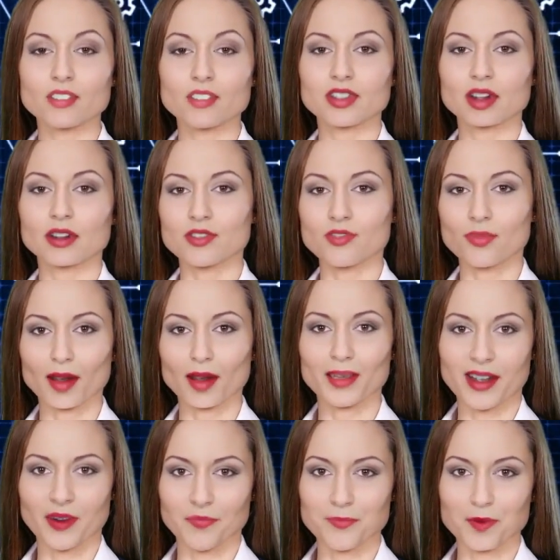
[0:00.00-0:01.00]
Just
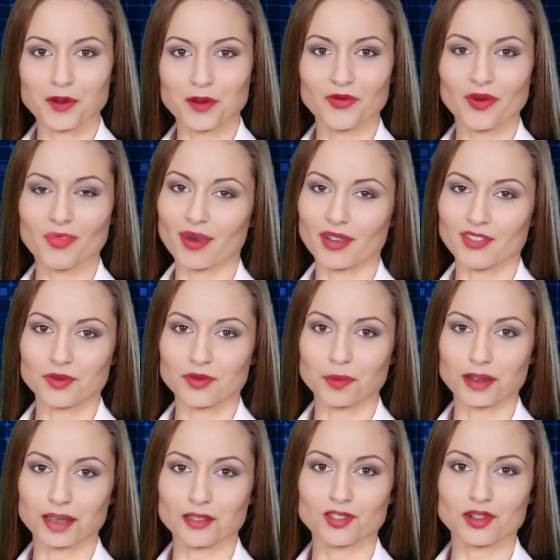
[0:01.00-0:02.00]
like you follow a
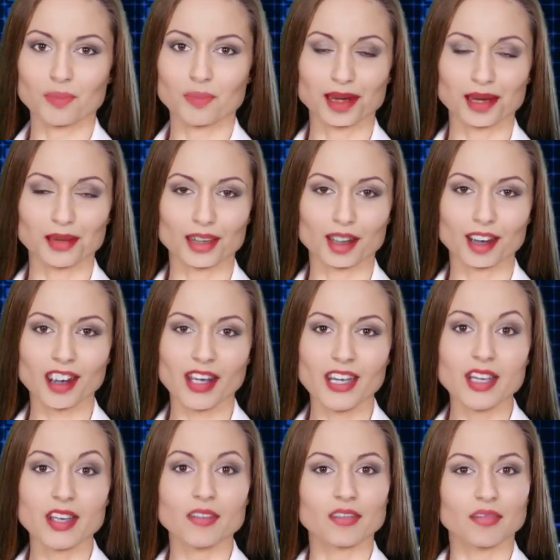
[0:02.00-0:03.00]
recipe to bake a
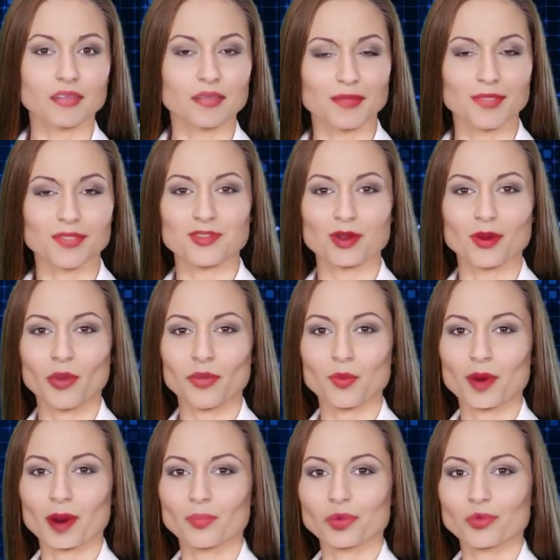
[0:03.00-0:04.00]
cake,
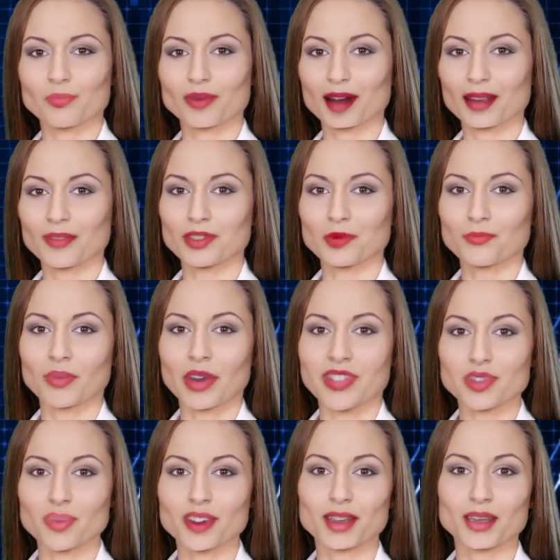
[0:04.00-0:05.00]
software provides a
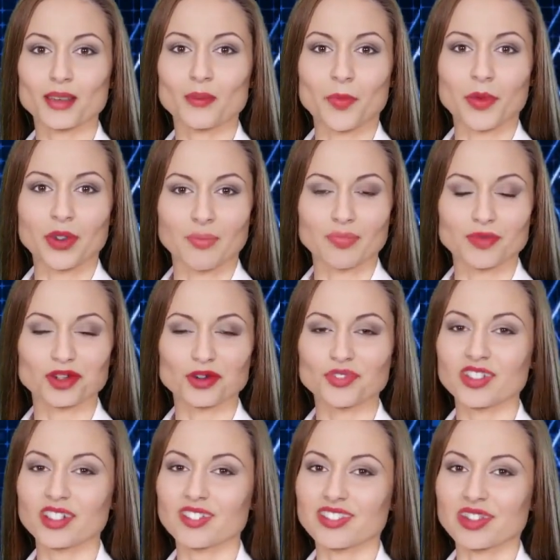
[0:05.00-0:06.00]
recipe for
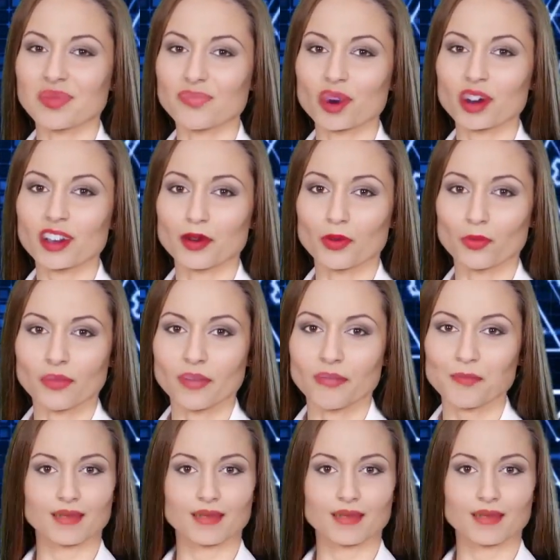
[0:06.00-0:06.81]
computers to follow.